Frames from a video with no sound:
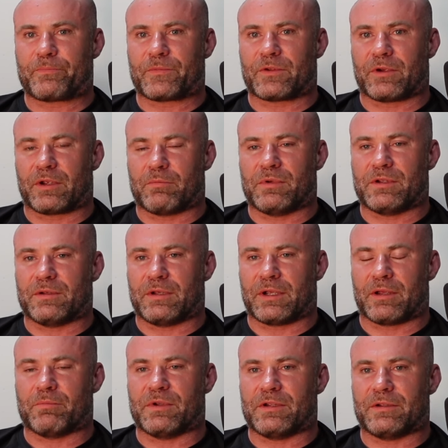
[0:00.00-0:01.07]
So it can
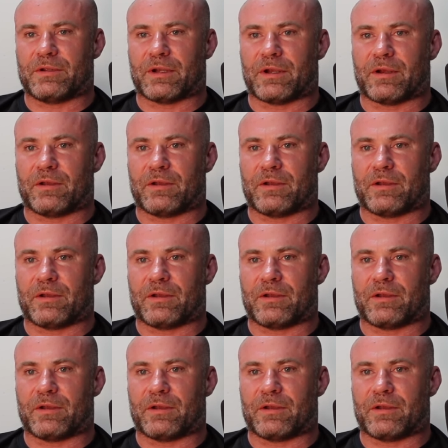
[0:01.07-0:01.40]
be